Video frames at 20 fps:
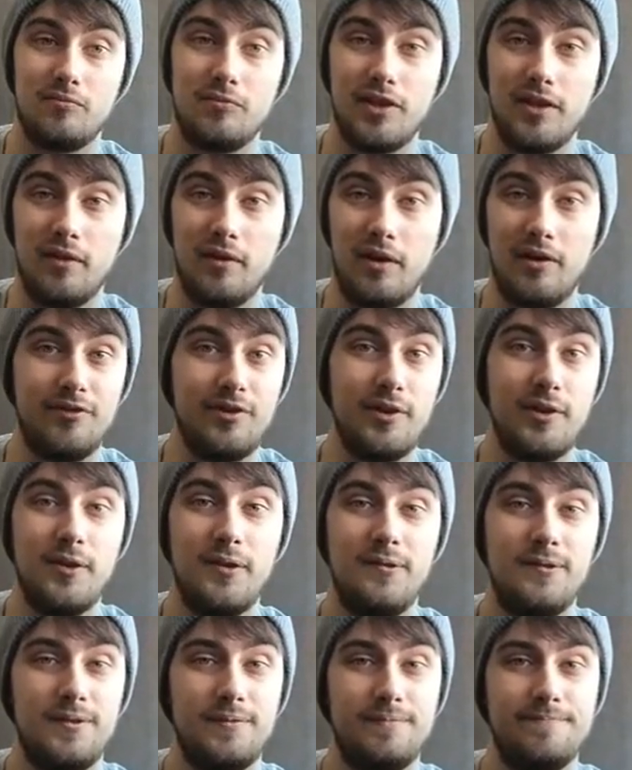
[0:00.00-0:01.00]
some really great
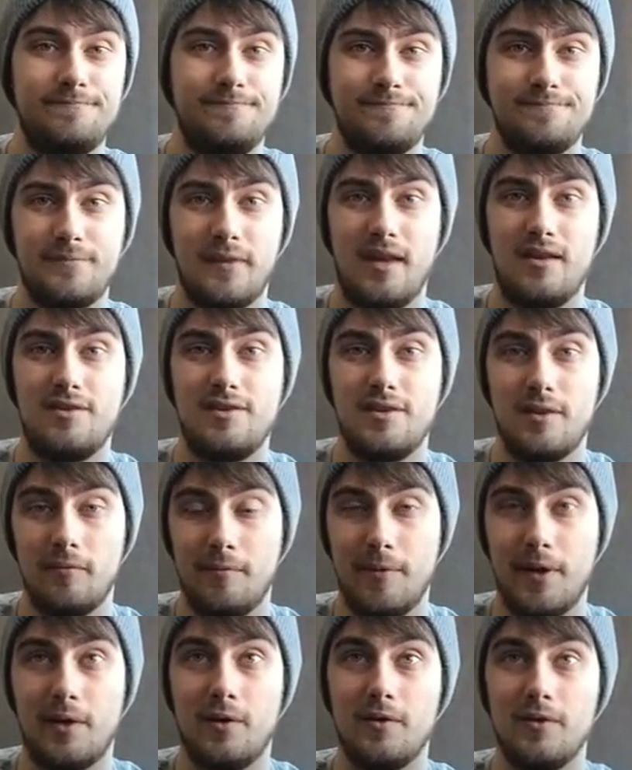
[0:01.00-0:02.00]
photos,
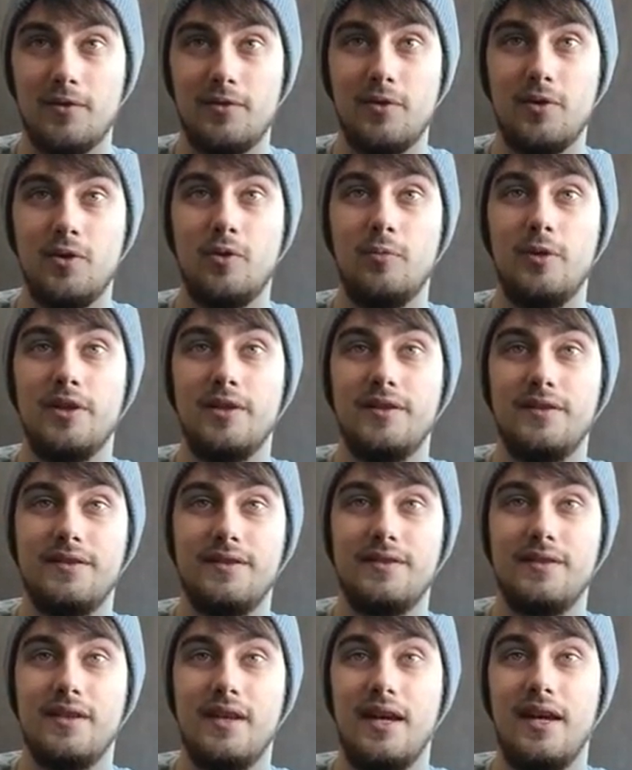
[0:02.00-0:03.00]
jumped back on the tour
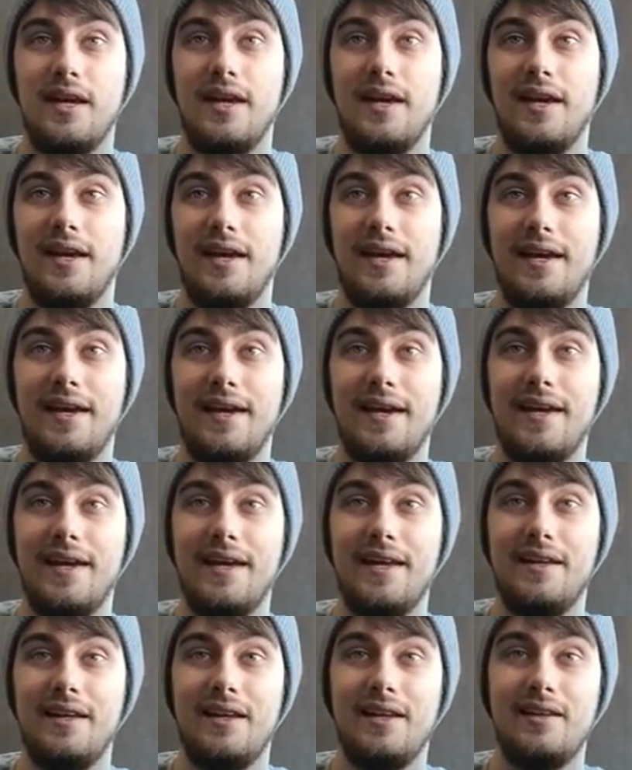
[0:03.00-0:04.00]
bus
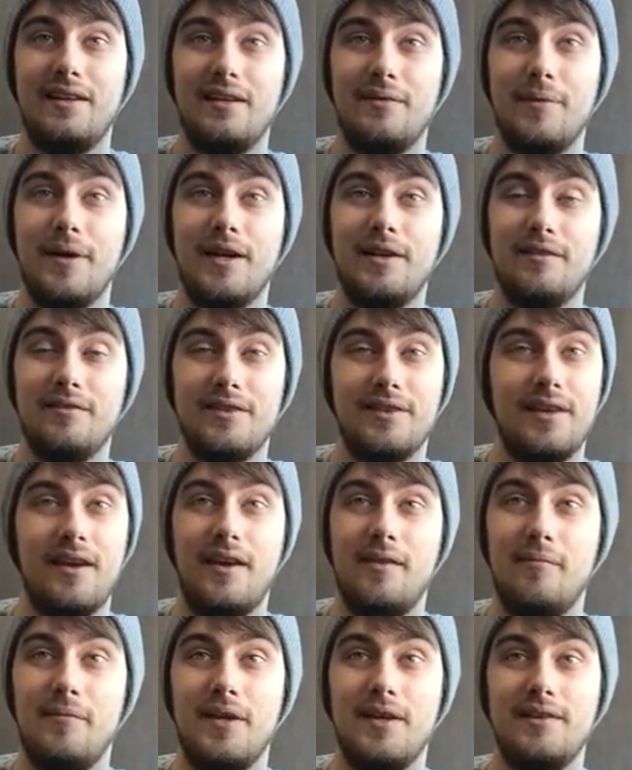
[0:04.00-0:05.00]
and headed about another
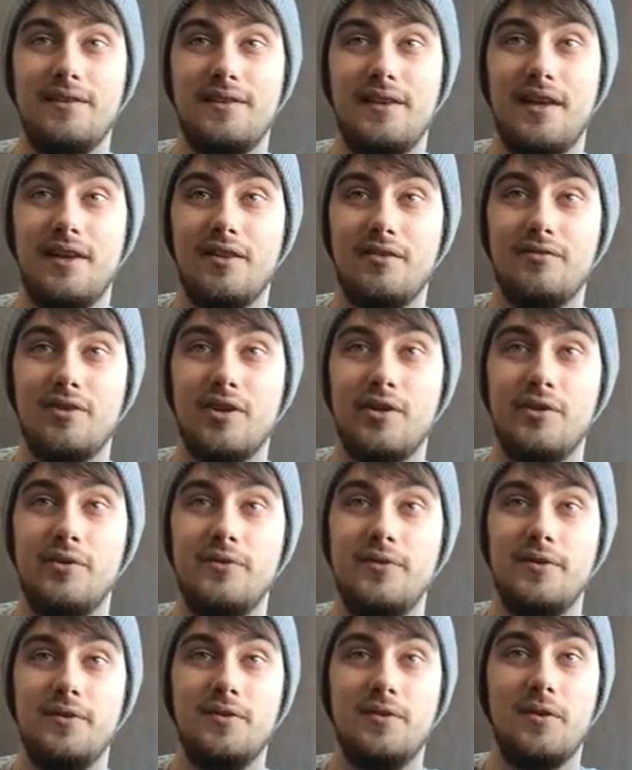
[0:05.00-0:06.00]
10 minutes down the
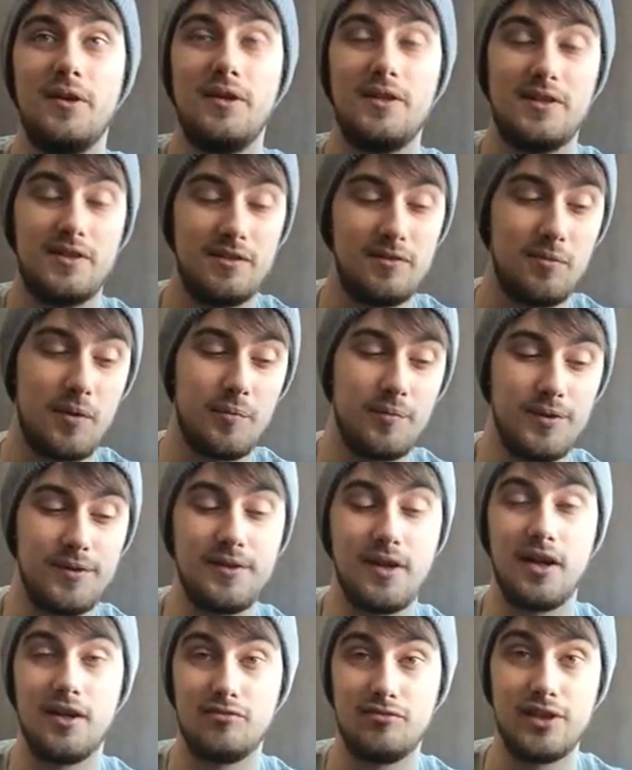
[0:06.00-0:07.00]
road, which is when we
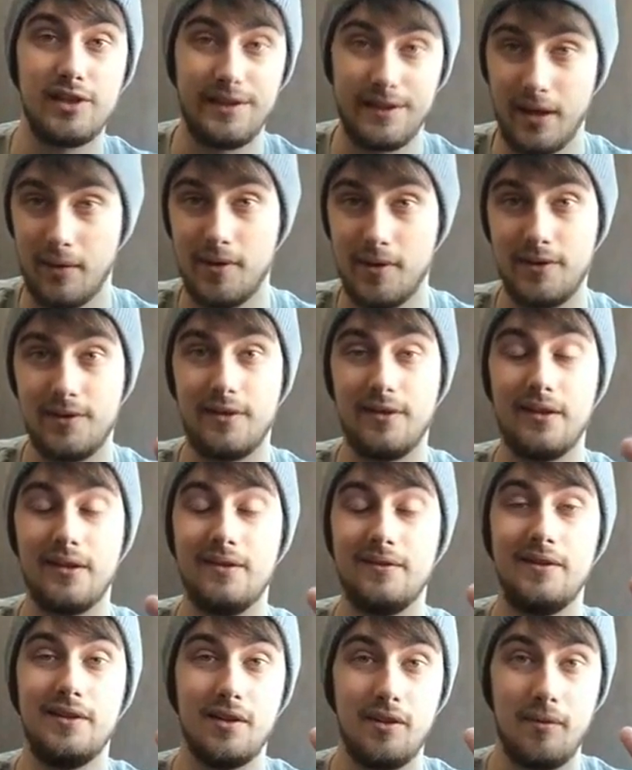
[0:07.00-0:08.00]
started really coming to
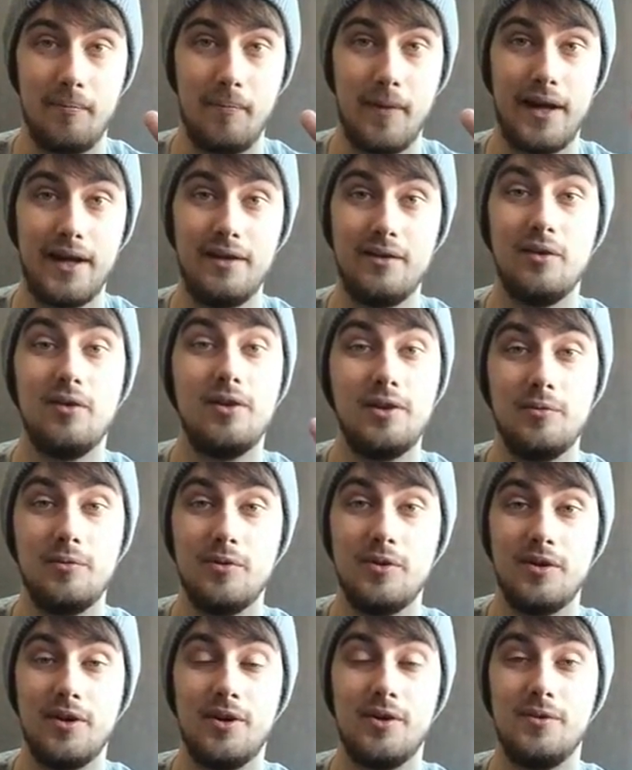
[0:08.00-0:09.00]
the you know the main
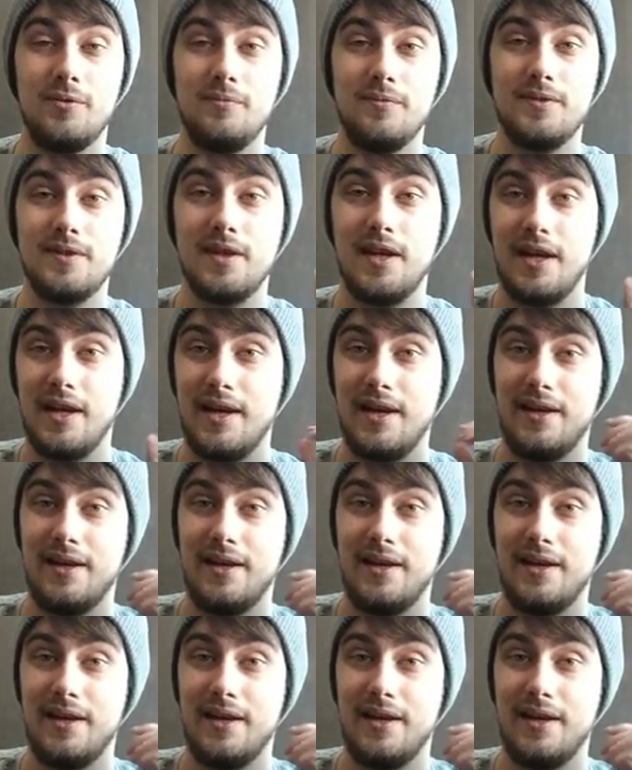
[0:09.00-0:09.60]
Hollywood homes.